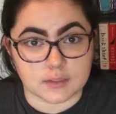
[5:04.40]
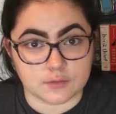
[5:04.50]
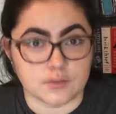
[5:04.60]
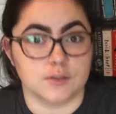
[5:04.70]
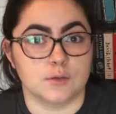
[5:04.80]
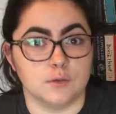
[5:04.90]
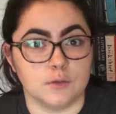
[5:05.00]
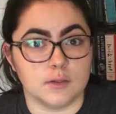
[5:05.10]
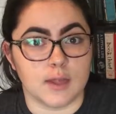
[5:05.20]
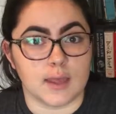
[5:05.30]
this for
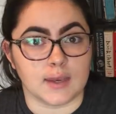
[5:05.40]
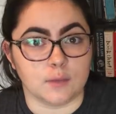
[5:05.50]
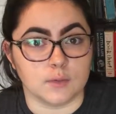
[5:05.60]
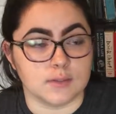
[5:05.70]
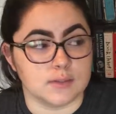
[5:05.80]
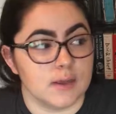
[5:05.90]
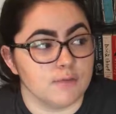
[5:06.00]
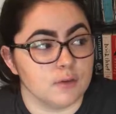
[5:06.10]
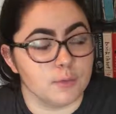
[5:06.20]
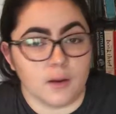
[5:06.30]
school and it was
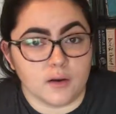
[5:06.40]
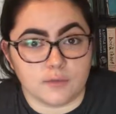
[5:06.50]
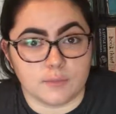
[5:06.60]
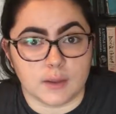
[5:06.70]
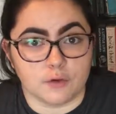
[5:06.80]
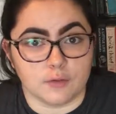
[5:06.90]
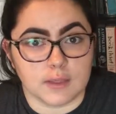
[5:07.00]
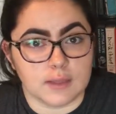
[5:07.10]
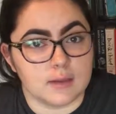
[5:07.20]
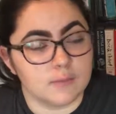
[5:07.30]
never a part of my
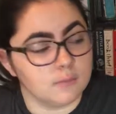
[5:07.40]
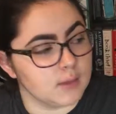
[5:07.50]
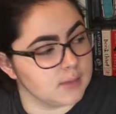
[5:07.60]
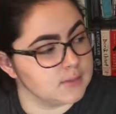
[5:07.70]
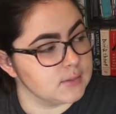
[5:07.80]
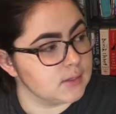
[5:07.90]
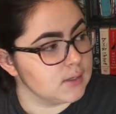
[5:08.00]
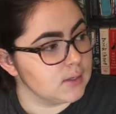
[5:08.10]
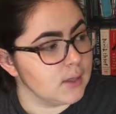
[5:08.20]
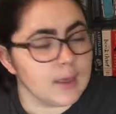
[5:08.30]
curriculum, and
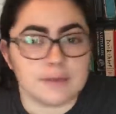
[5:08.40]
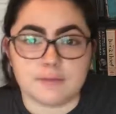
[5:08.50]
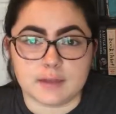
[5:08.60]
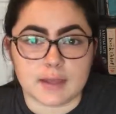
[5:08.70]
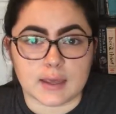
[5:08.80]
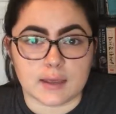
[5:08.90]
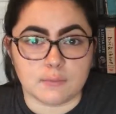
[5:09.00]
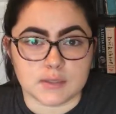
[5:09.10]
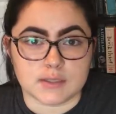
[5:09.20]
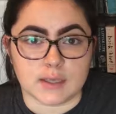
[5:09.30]
I feel like
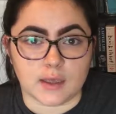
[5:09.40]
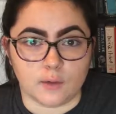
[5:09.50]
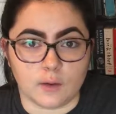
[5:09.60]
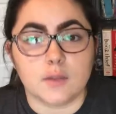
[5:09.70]
I'm missing out.